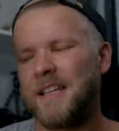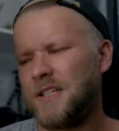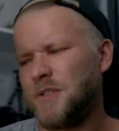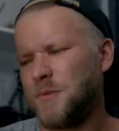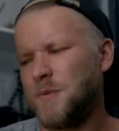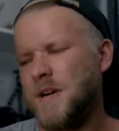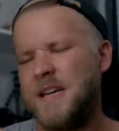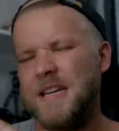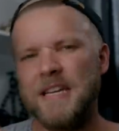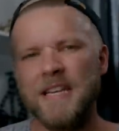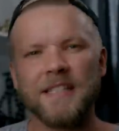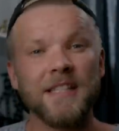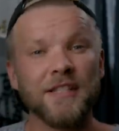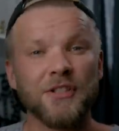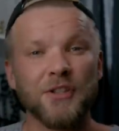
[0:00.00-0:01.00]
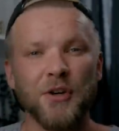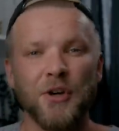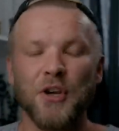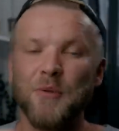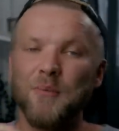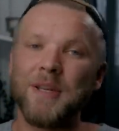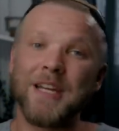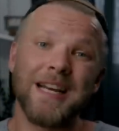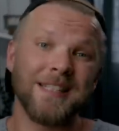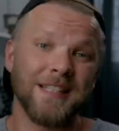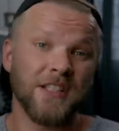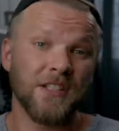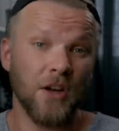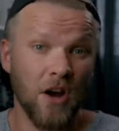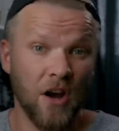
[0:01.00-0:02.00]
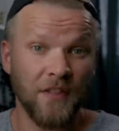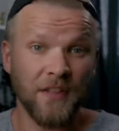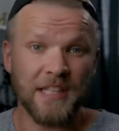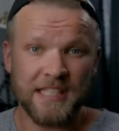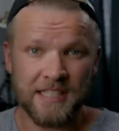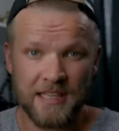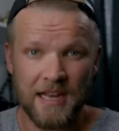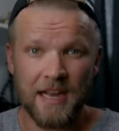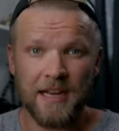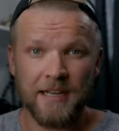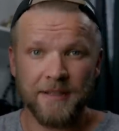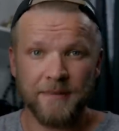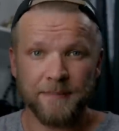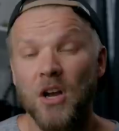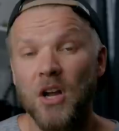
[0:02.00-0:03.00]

this one isn't so good because it's on the side.